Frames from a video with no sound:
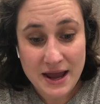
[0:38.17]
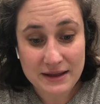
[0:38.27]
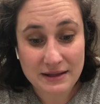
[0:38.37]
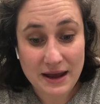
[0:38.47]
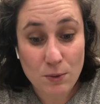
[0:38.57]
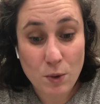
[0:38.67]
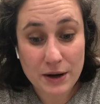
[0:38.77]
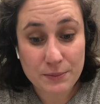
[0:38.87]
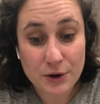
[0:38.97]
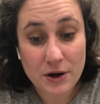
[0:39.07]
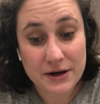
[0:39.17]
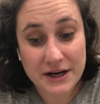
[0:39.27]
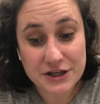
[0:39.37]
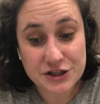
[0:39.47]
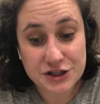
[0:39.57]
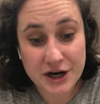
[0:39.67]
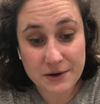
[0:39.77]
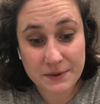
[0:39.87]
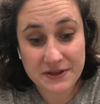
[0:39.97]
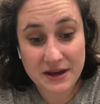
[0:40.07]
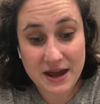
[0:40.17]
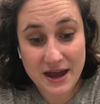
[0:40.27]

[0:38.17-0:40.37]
and lay one book on each chair with the